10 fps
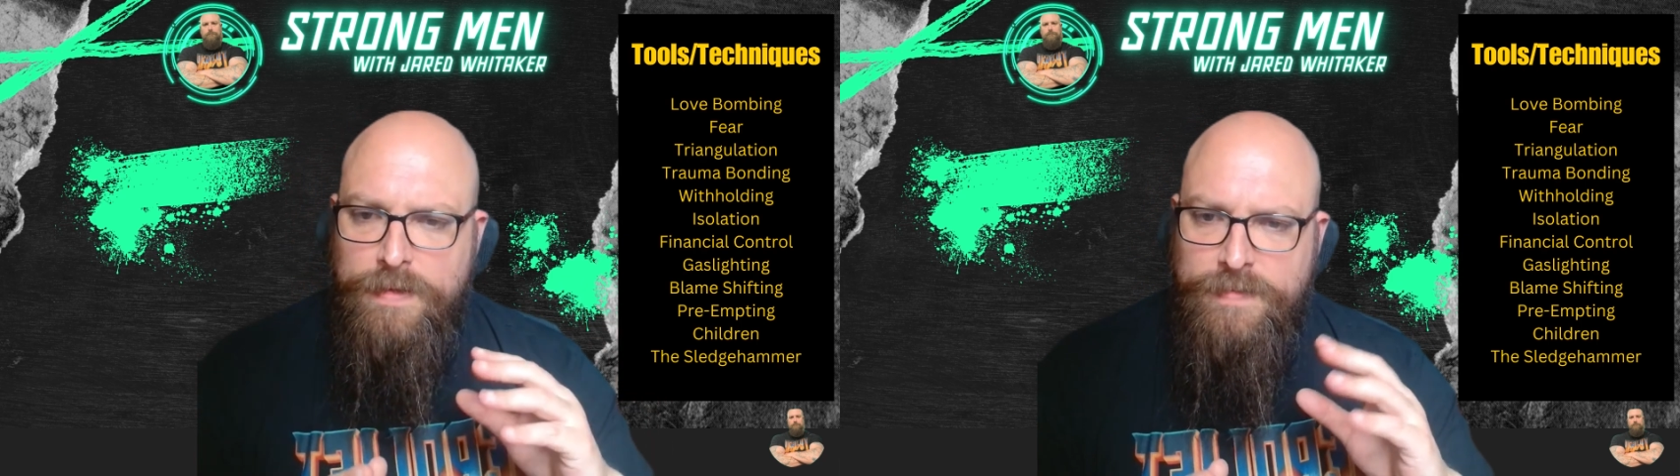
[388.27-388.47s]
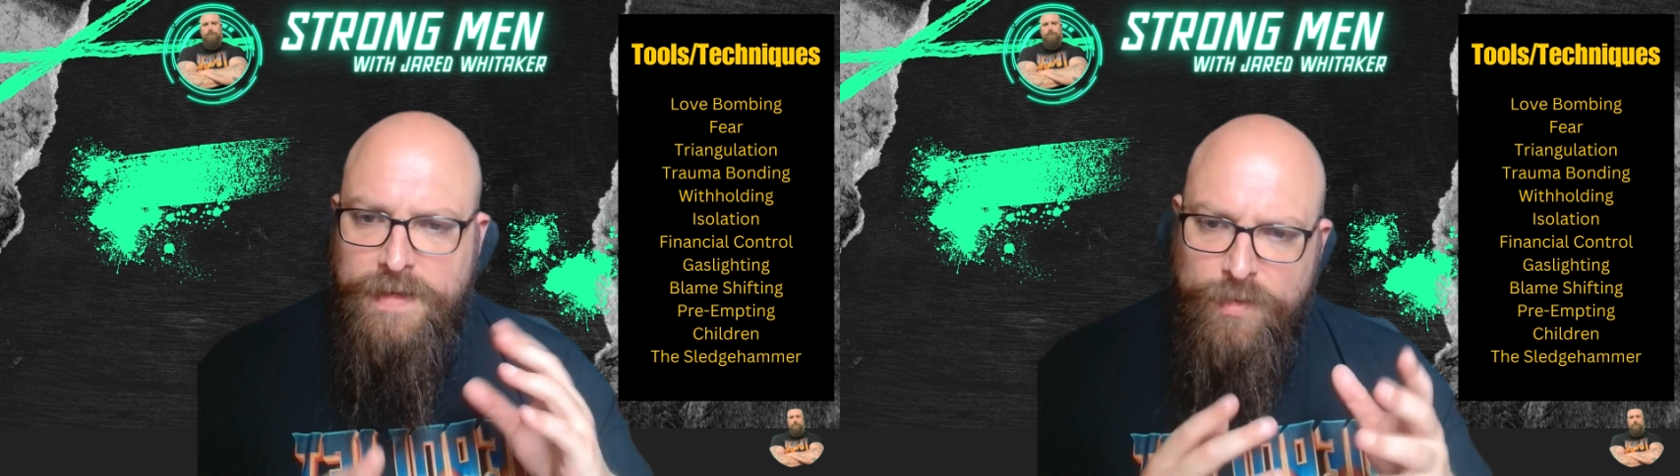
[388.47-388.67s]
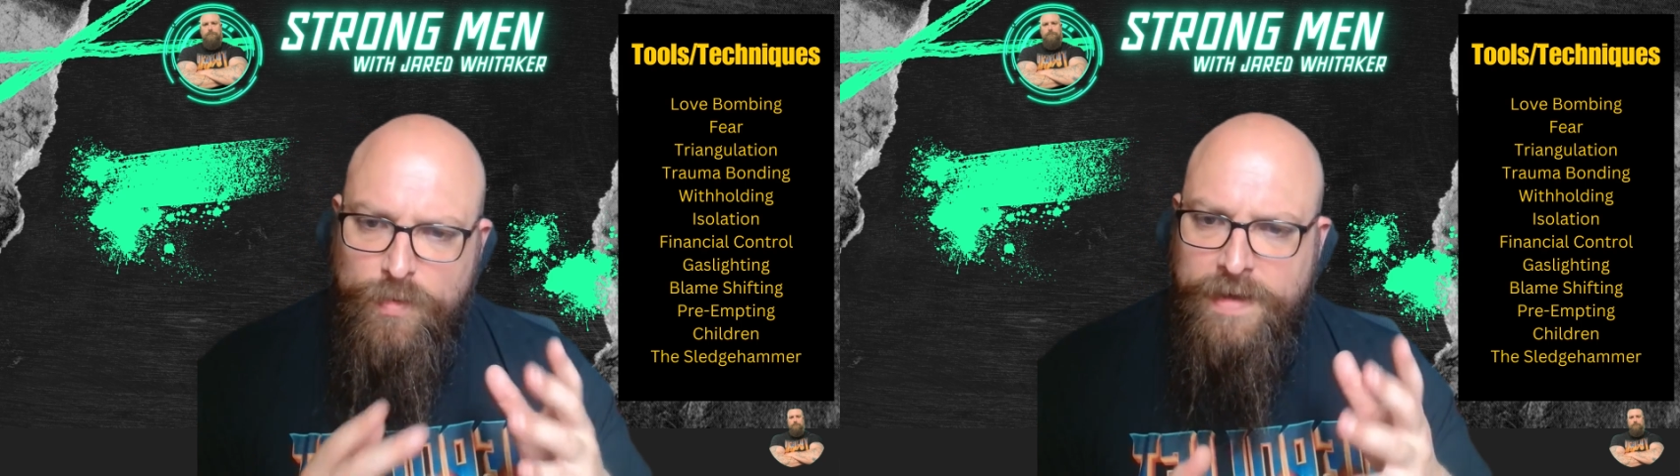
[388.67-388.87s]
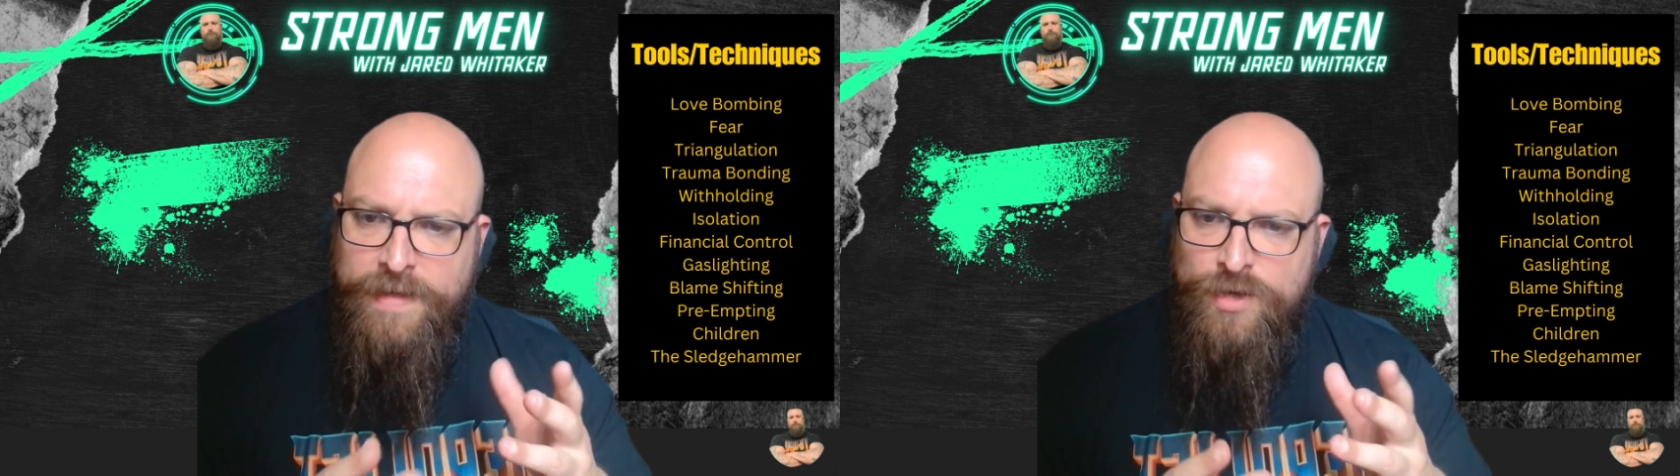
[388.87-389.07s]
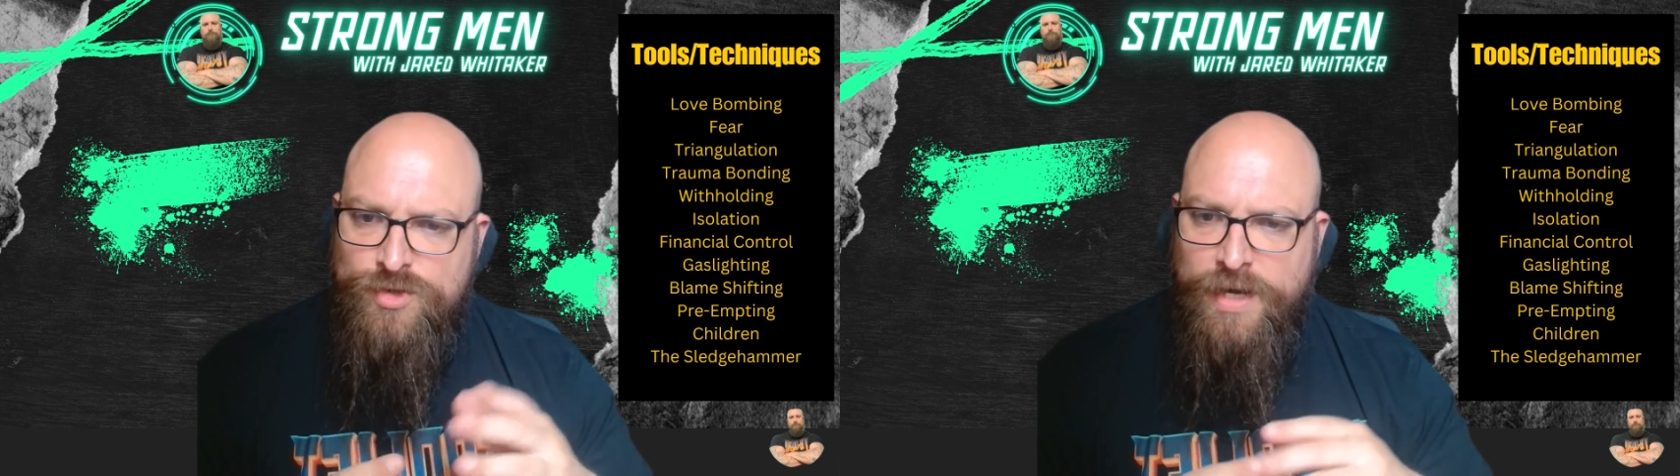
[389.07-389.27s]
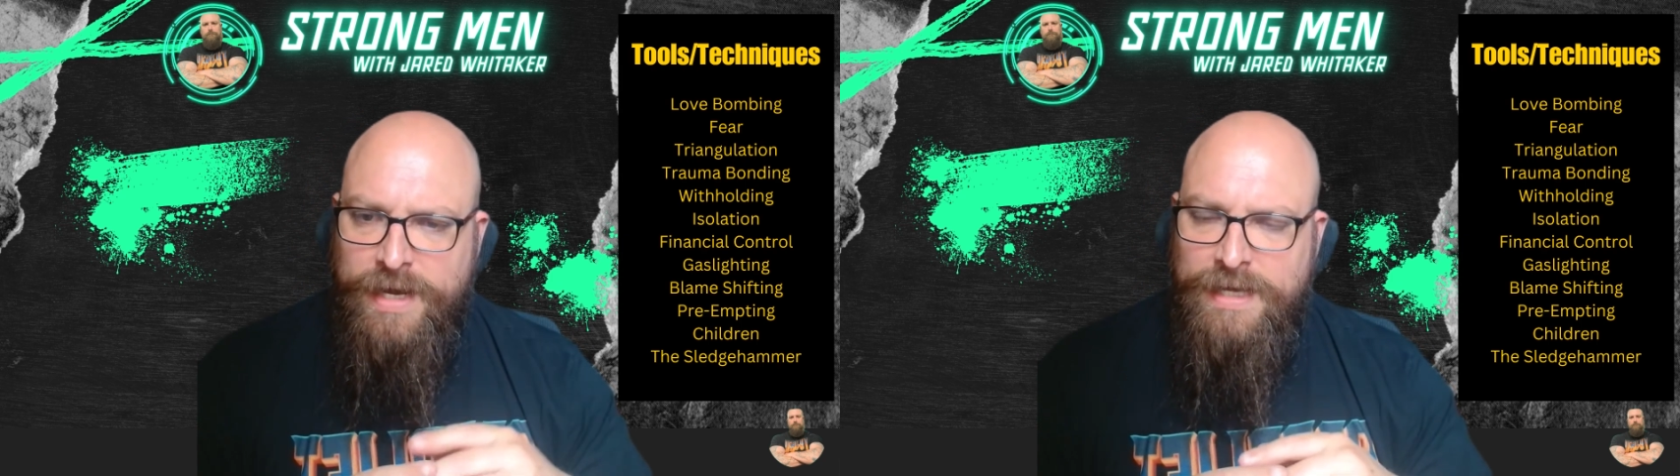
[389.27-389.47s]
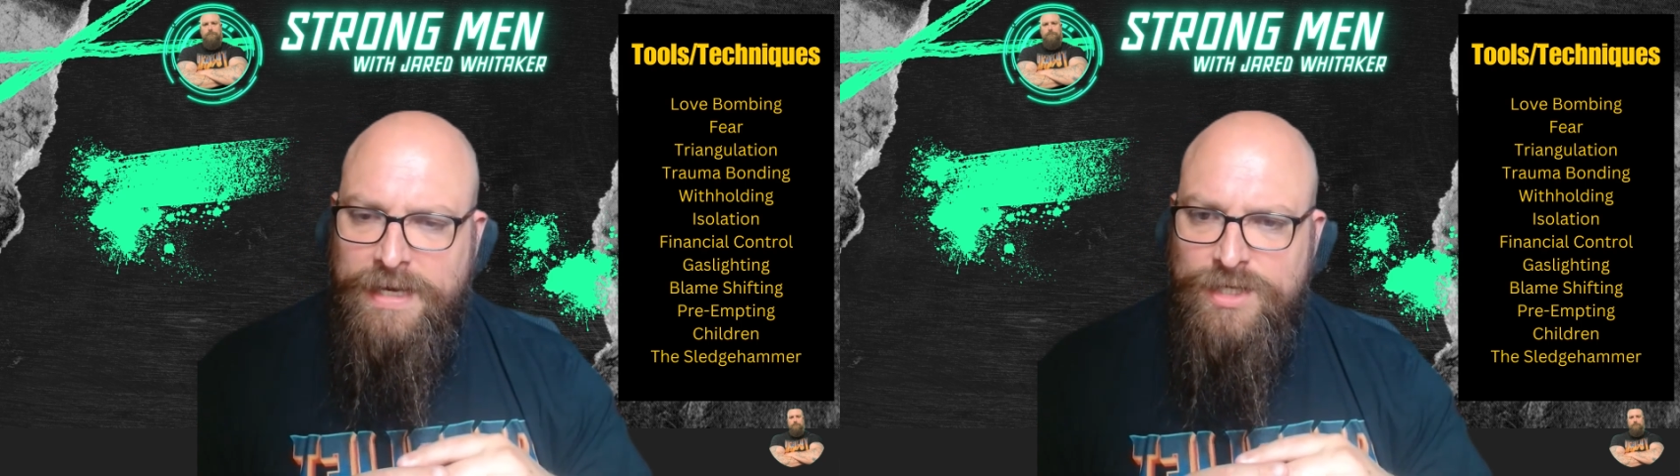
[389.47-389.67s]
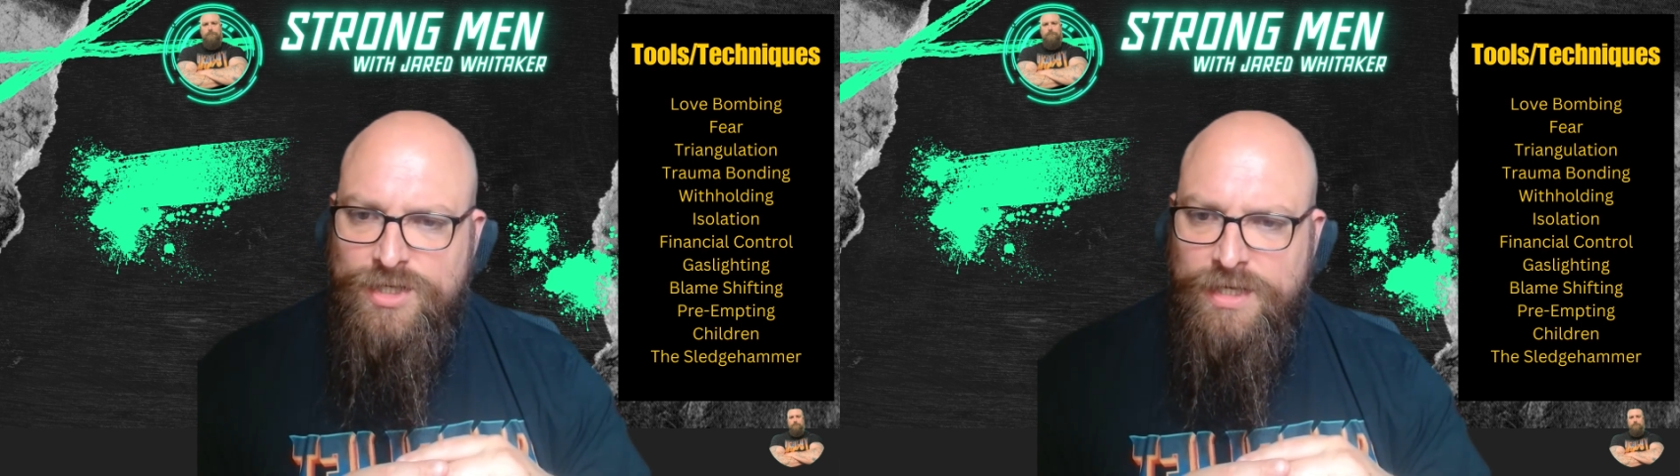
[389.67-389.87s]
The other way they use
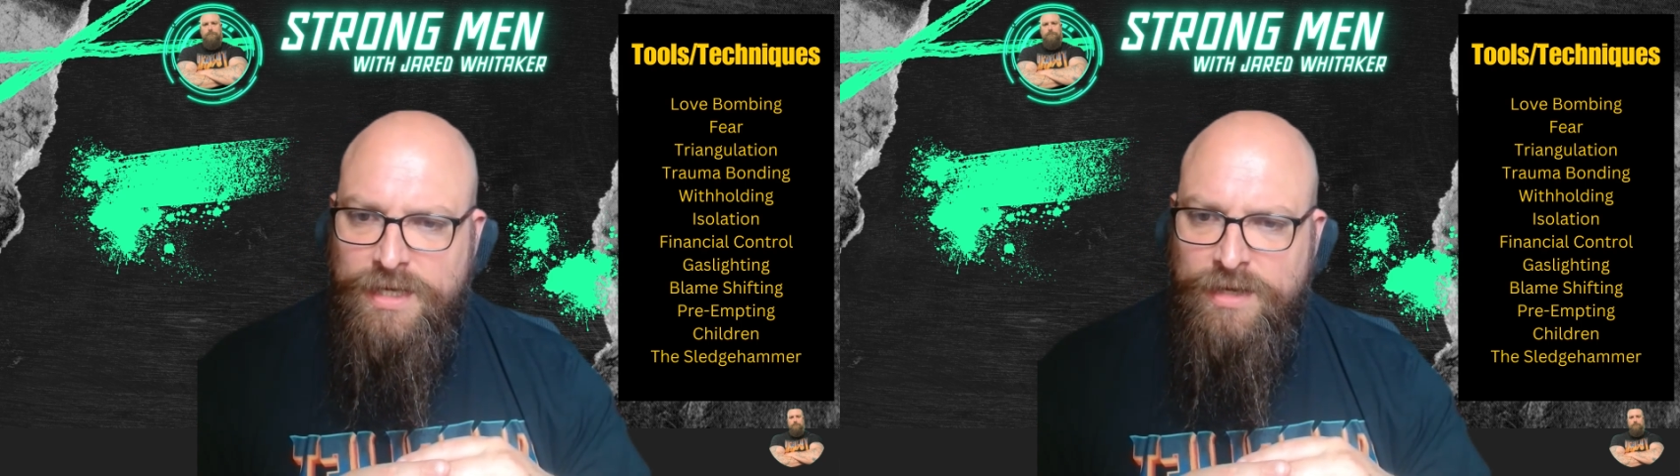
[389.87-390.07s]
triangulation